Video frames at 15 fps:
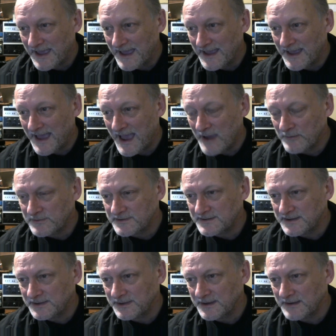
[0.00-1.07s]
How does
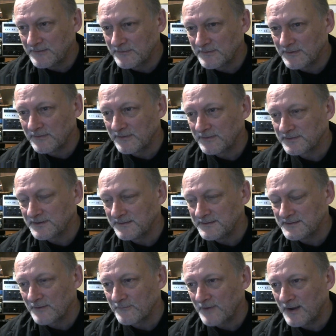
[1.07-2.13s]
he think? Oh, he's
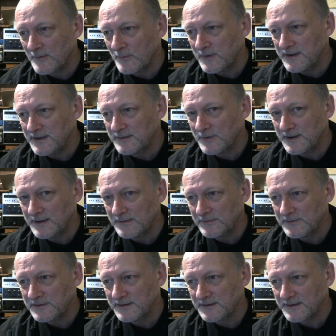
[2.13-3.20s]
got a right weird way of
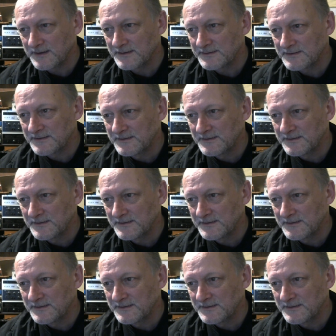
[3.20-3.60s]
looking at things.